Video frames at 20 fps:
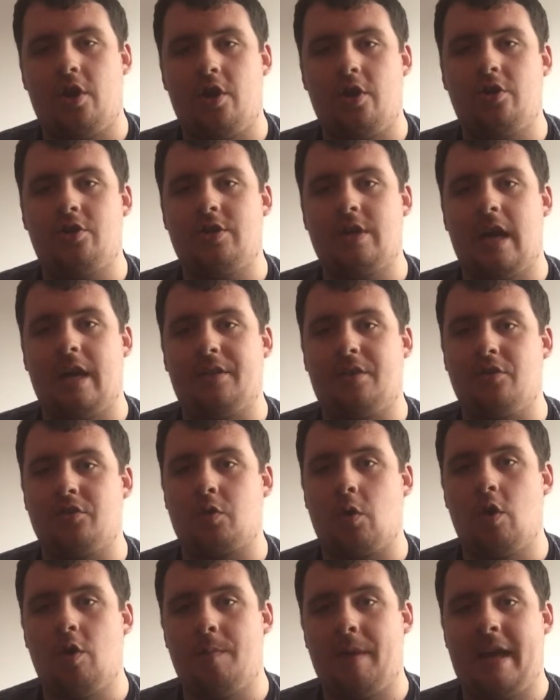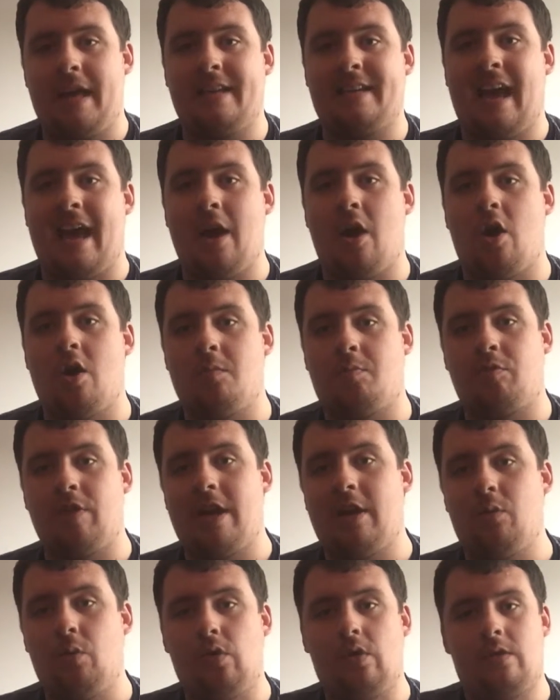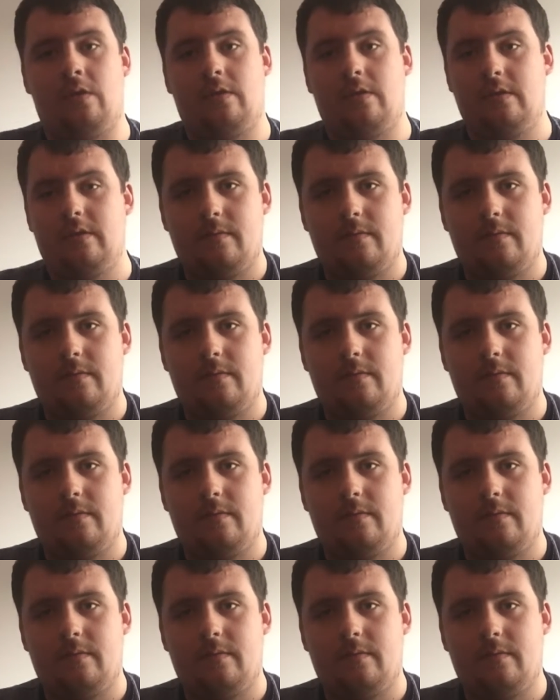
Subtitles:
news that there's going to be a Die Hard prequel.